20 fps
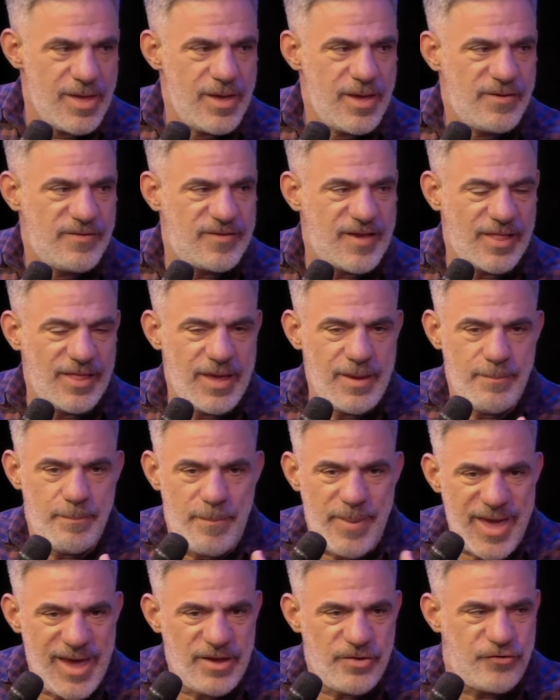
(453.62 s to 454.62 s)
selling
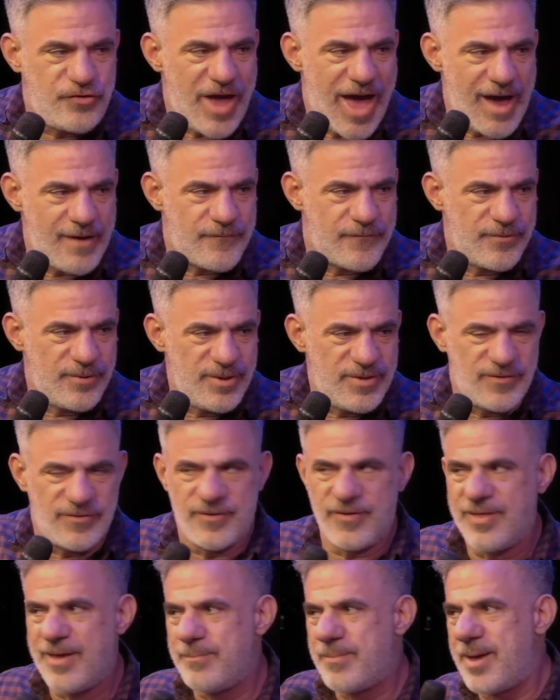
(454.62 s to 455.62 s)
big jackfruits
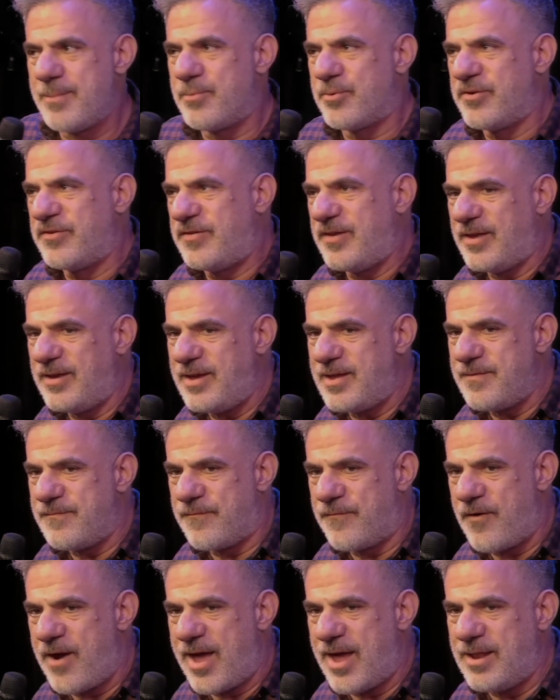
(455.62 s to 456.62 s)
so that my Brazilian
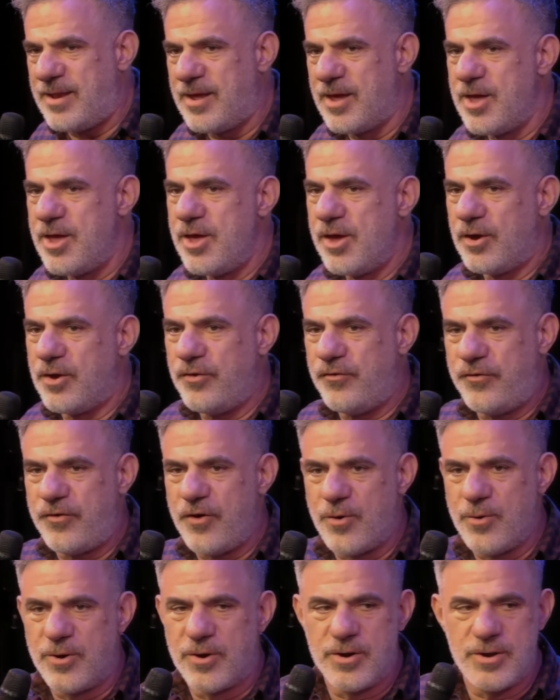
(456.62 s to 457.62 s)
friend could
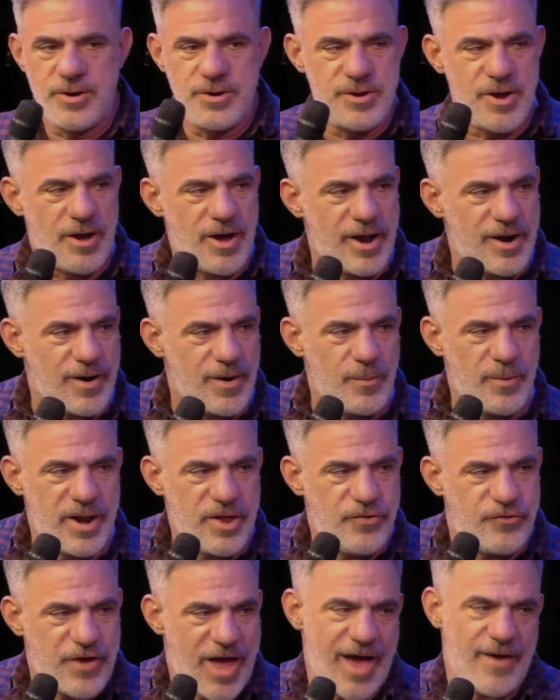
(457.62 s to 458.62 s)
show her daughter what a
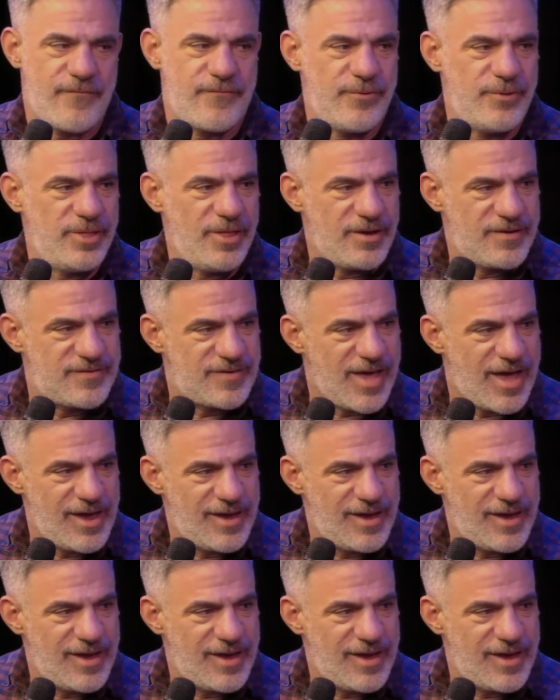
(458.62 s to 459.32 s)
jackfruit looks like.